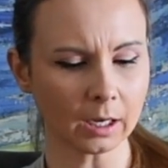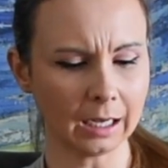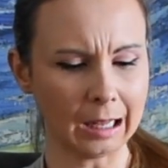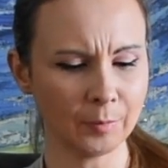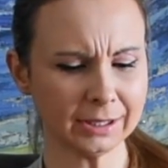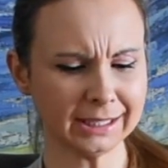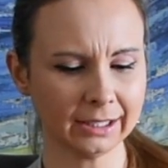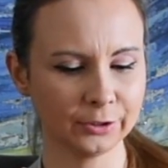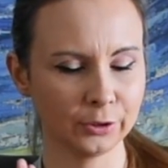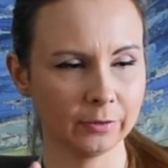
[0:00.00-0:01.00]
And the
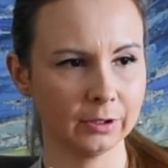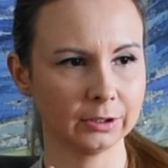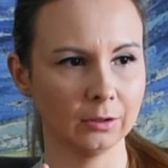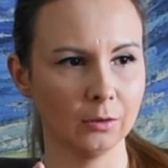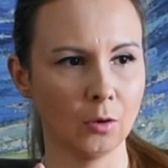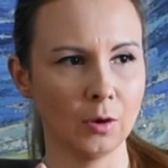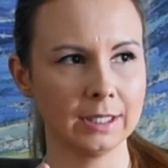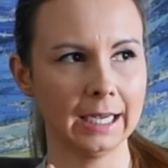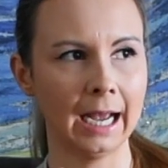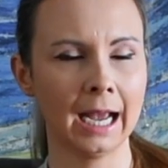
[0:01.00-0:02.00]
second universal law
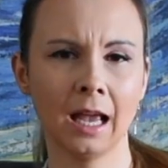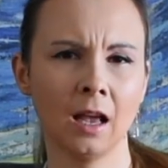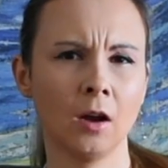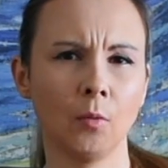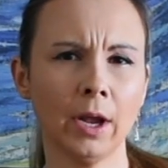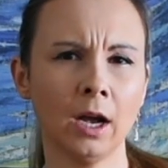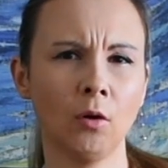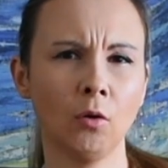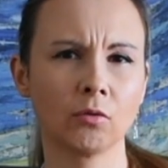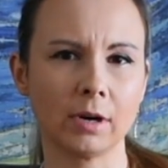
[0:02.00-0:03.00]
is that we are
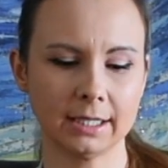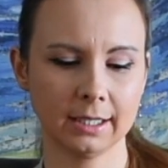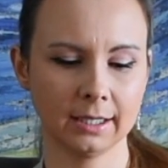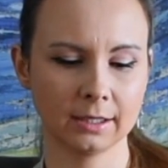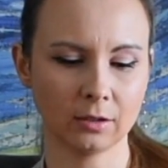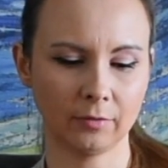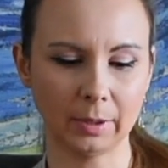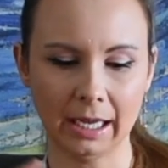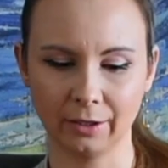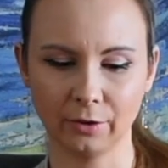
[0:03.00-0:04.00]
all residents of
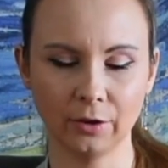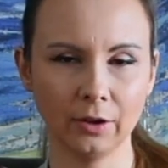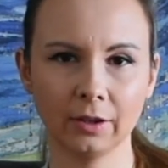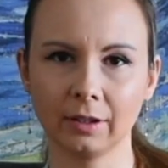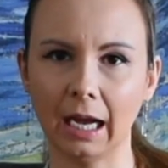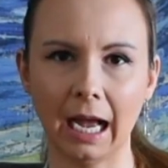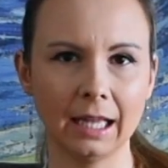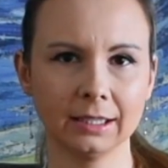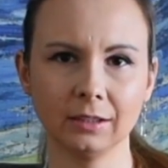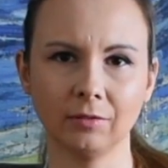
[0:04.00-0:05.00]
planet Earth,
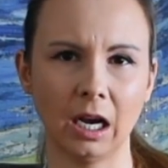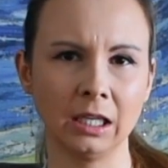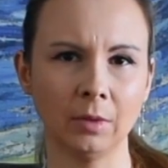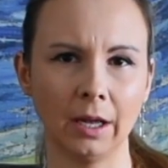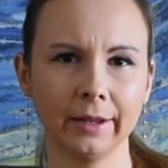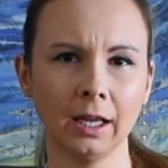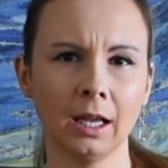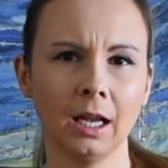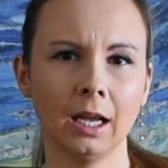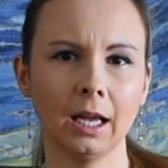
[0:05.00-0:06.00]
Gaia, the Divine Mother,
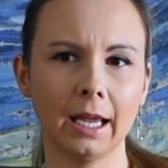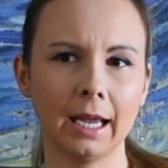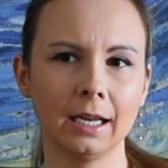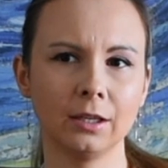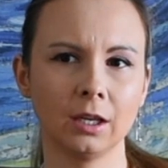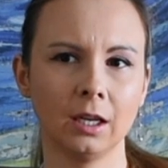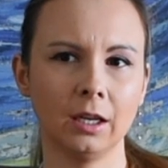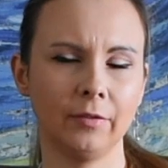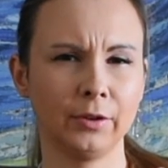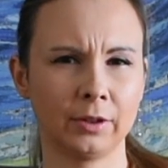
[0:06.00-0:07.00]
and
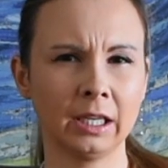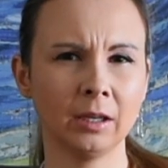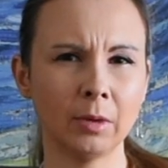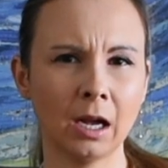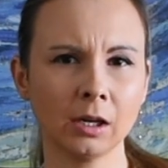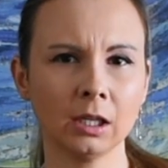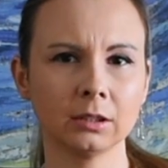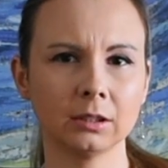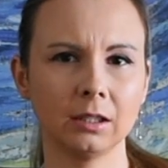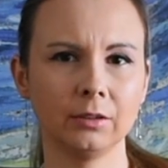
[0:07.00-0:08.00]
if you think about
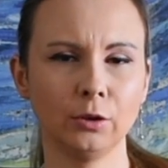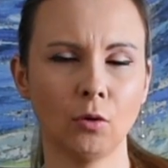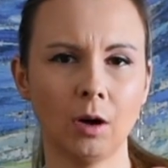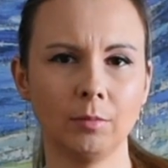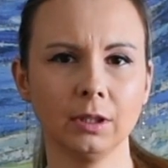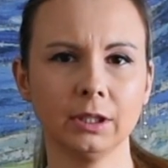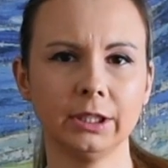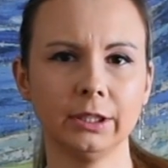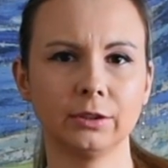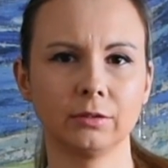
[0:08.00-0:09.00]
it, your
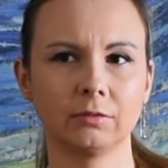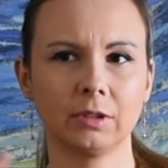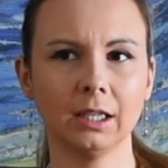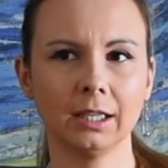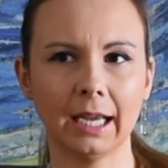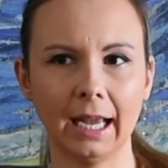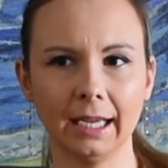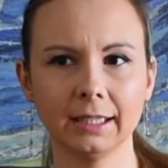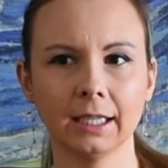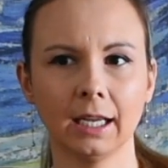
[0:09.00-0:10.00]
ability to
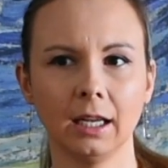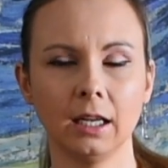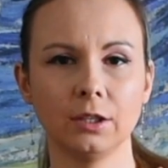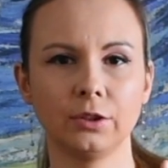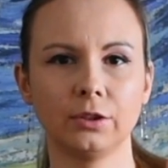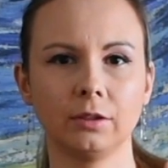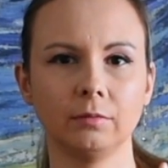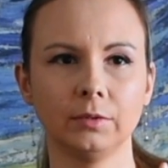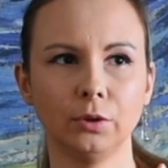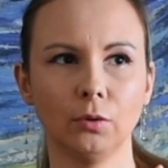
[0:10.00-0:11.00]
relocate
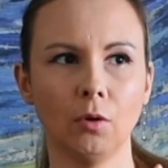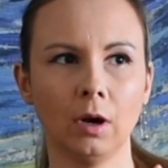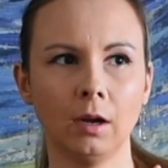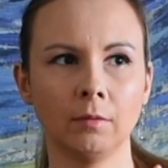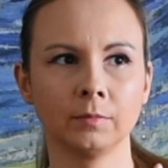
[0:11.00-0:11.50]
is your